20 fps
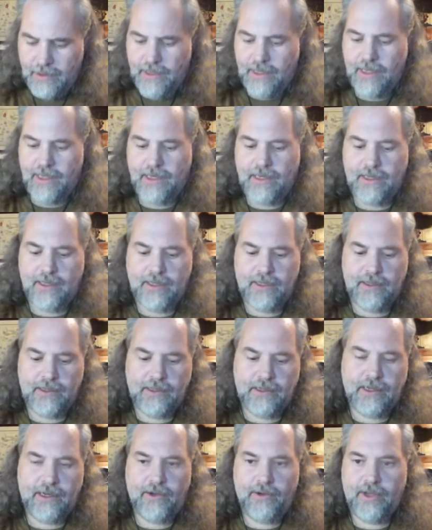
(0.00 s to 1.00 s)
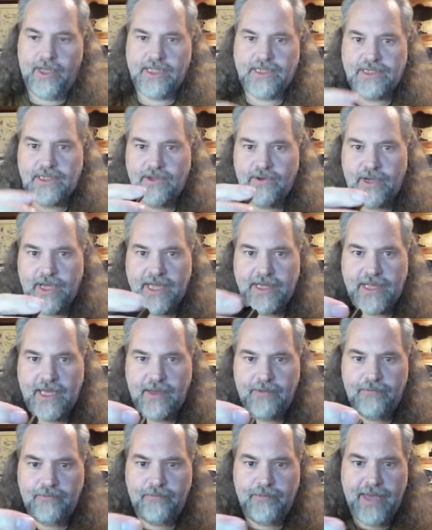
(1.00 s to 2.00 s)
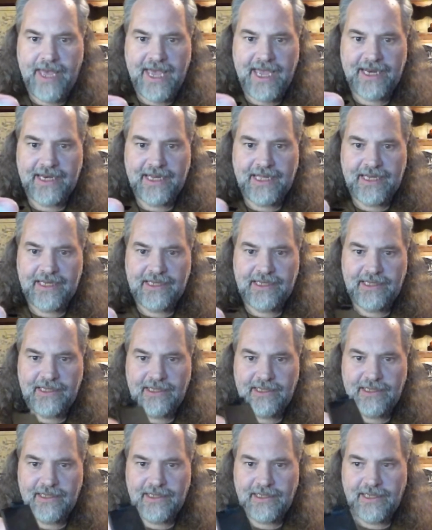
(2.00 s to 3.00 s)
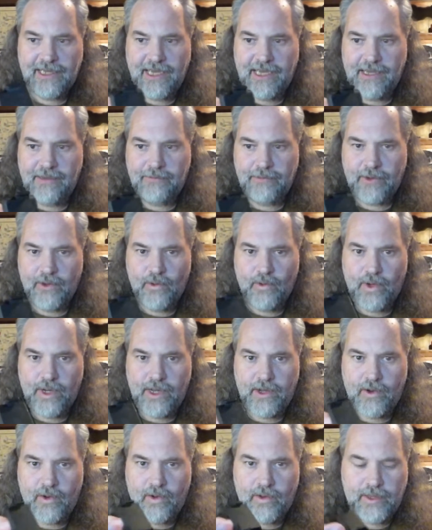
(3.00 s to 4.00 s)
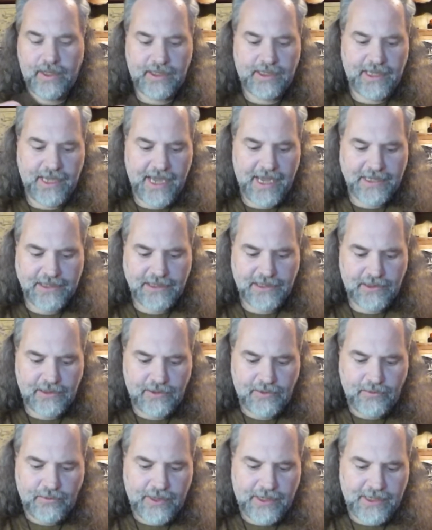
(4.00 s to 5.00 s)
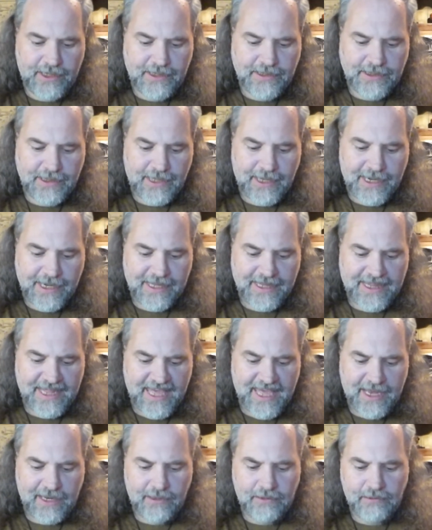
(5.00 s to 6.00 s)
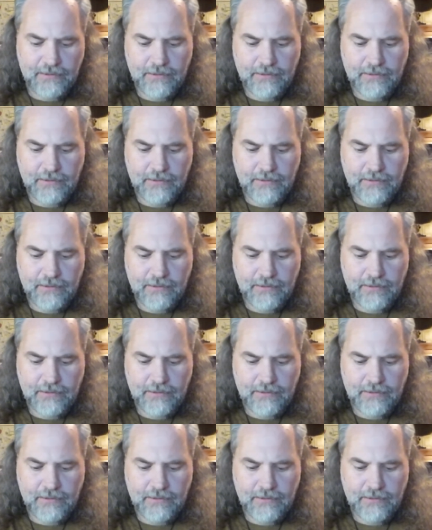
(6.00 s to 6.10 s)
and it's still got that magnet game going on that the Action 2 has. I like that.